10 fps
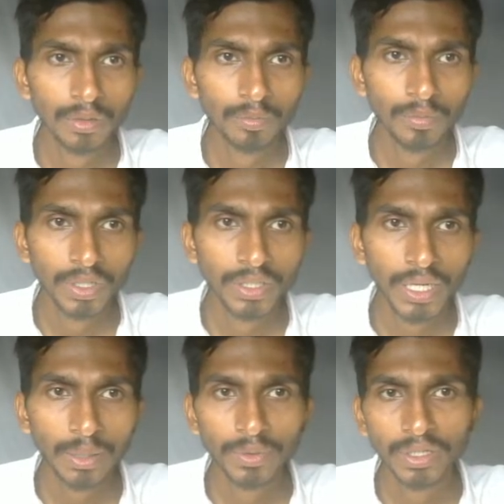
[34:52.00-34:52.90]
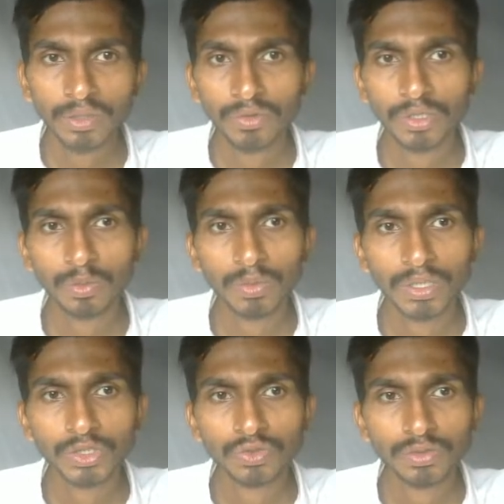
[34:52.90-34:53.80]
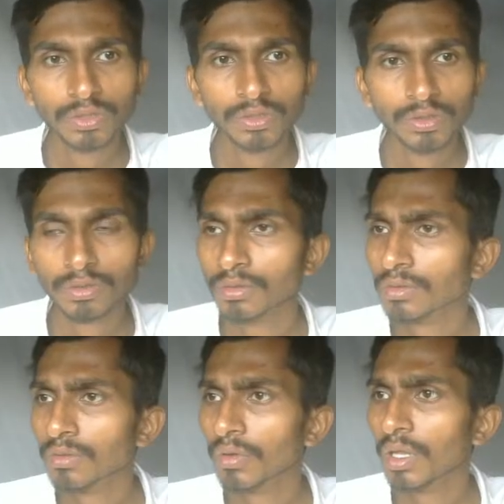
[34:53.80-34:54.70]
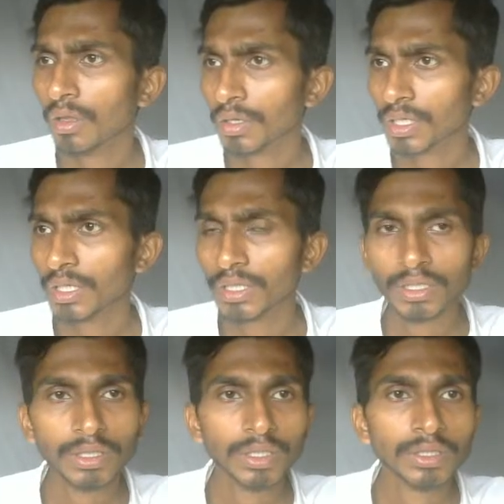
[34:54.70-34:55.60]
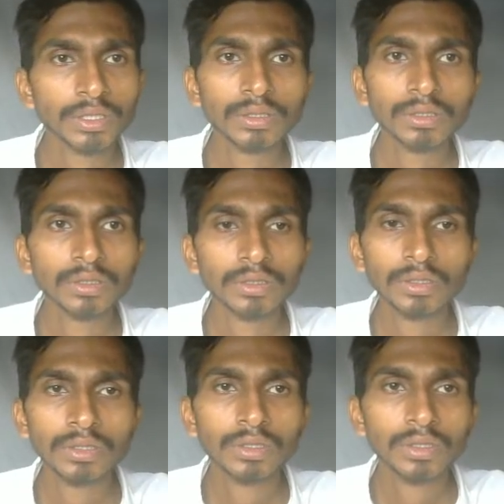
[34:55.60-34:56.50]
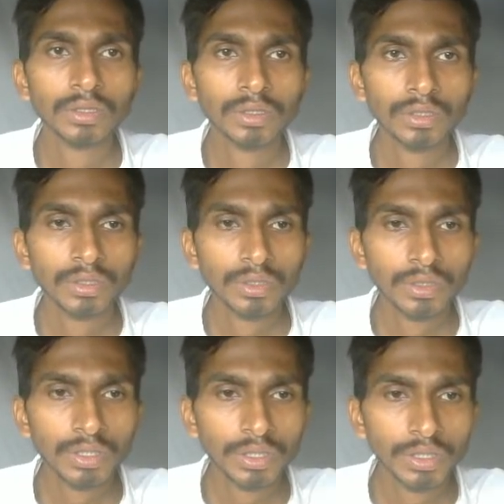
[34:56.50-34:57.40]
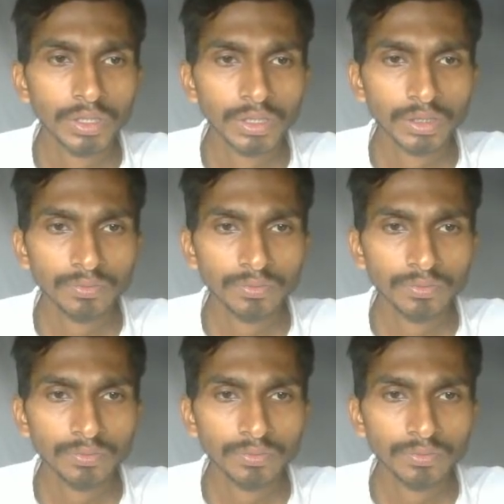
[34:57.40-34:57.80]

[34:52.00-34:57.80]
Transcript: media library, video player studio, well, not really getting anything needed here.